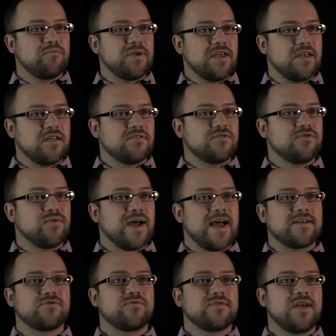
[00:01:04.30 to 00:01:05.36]
B to
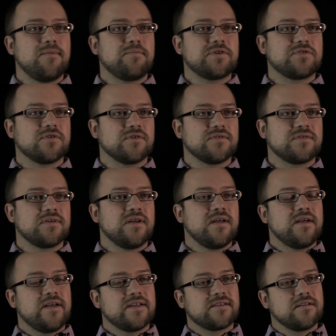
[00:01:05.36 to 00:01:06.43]
actual temperatures,
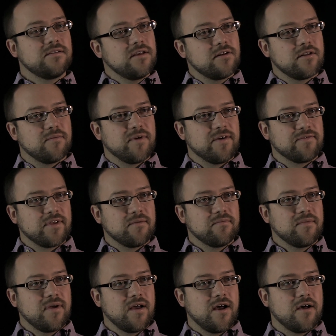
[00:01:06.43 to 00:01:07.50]
it's a little above
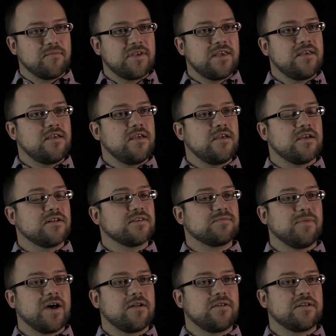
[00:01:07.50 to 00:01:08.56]
them. Um, he, and his
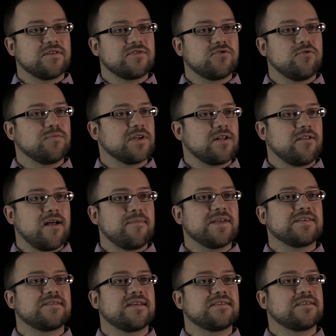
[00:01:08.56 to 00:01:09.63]
model, had assumed a
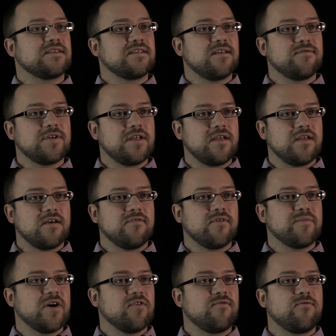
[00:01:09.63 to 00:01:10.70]
climate sensitivity of
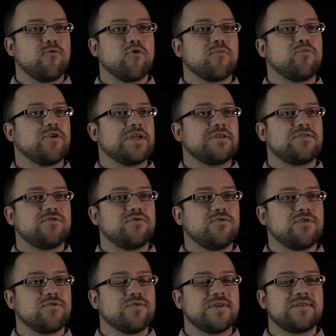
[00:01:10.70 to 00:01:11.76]
about
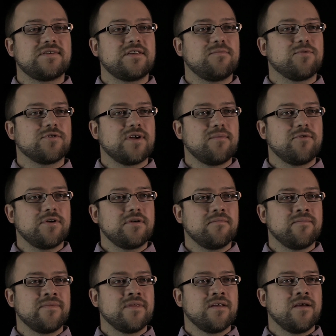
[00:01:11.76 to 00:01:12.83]
4.2 degrees C per doubling,
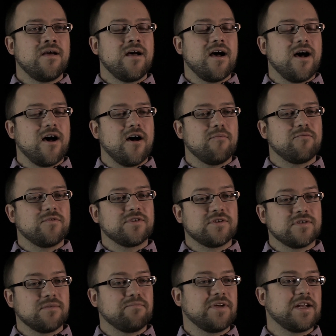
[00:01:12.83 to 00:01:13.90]
um, which
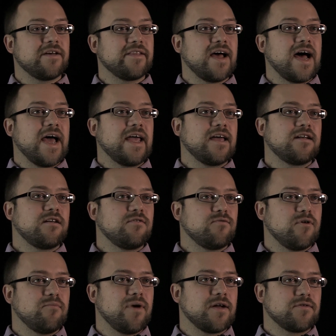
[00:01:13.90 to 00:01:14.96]
is a bit on the high end of
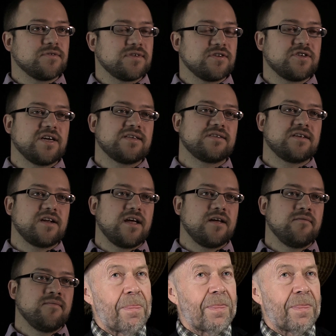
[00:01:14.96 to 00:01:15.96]
what models suggest today.